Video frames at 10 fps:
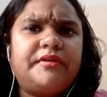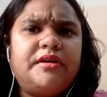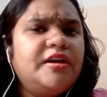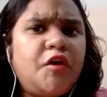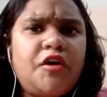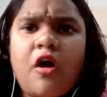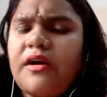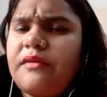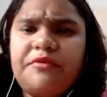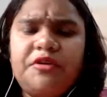If you're not,
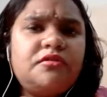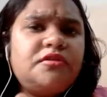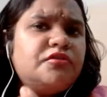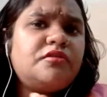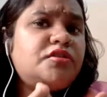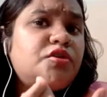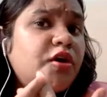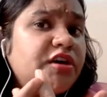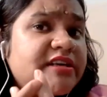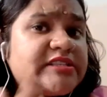your
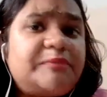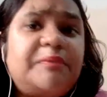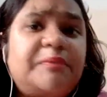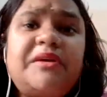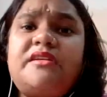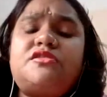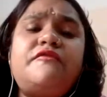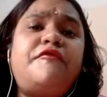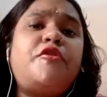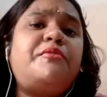desperation
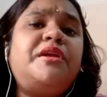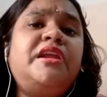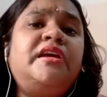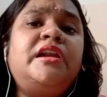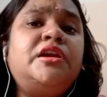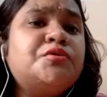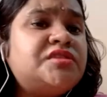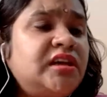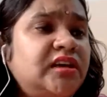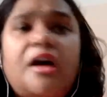for winning and
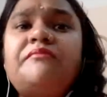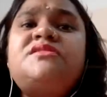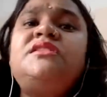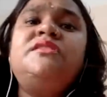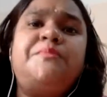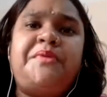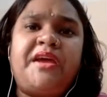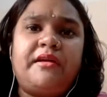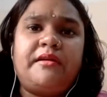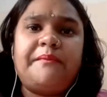losing comes in the prayer.